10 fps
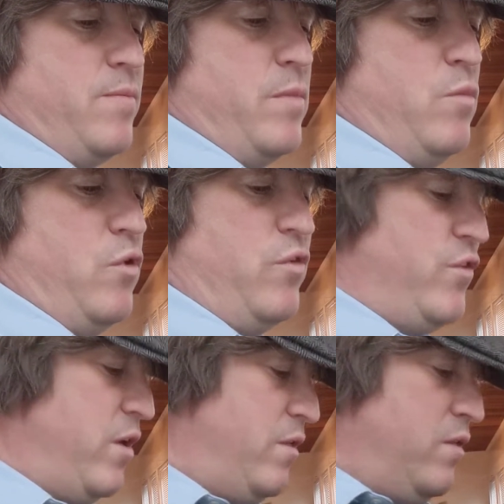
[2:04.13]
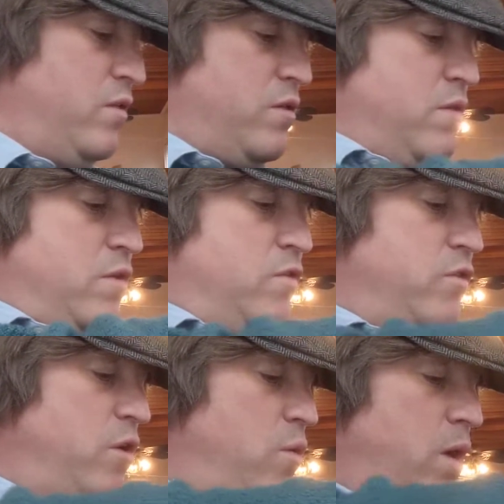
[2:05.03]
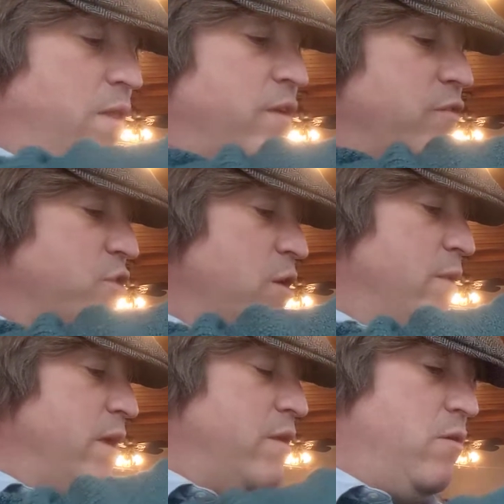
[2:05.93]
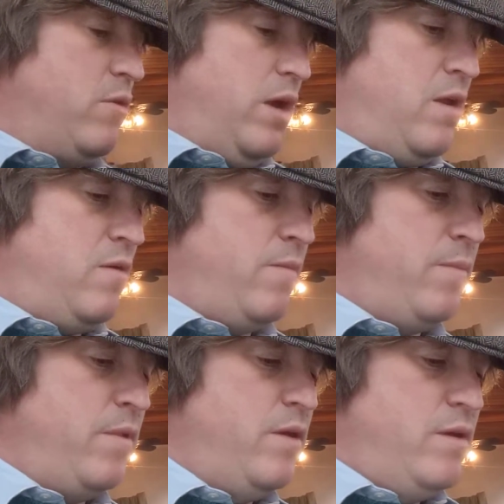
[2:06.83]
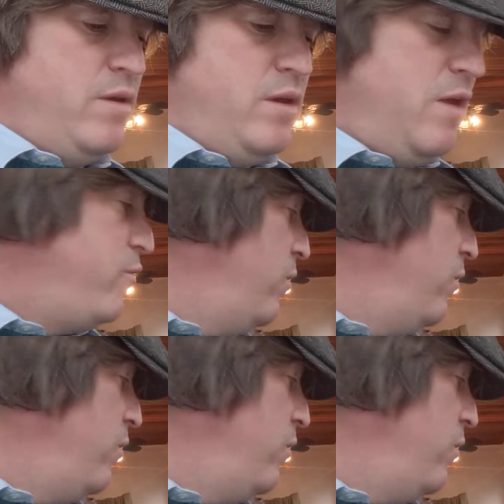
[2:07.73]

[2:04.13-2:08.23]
moisture in the soil while these germinate. Okay, if we